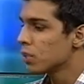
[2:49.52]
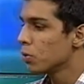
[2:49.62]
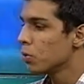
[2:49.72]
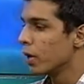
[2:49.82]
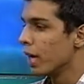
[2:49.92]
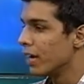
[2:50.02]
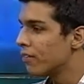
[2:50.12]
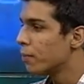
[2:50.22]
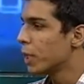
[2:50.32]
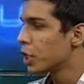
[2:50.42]
to
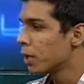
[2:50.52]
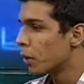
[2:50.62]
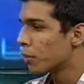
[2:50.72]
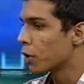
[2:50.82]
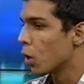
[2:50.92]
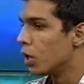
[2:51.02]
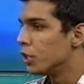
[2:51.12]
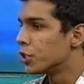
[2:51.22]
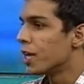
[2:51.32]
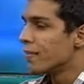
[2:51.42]
information about the
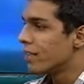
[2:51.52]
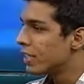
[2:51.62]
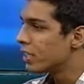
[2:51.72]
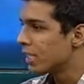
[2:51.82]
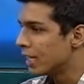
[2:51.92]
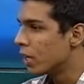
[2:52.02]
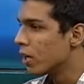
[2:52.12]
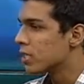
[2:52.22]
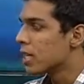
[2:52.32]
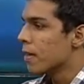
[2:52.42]
college, their
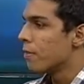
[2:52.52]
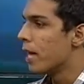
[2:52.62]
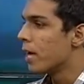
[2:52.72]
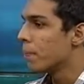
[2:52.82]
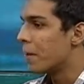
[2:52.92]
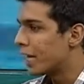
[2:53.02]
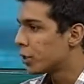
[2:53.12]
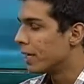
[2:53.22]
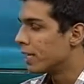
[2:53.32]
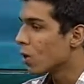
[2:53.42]
seniors, their
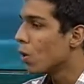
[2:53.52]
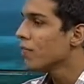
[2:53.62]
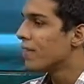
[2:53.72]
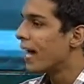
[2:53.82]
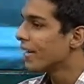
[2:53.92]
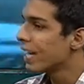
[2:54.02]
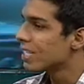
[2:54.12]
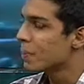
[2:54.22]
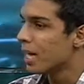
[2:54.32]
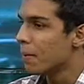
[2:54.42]
batchmates, all of that has
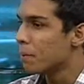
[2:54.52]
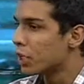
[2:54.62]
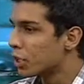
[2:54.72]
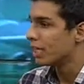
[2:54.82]
become much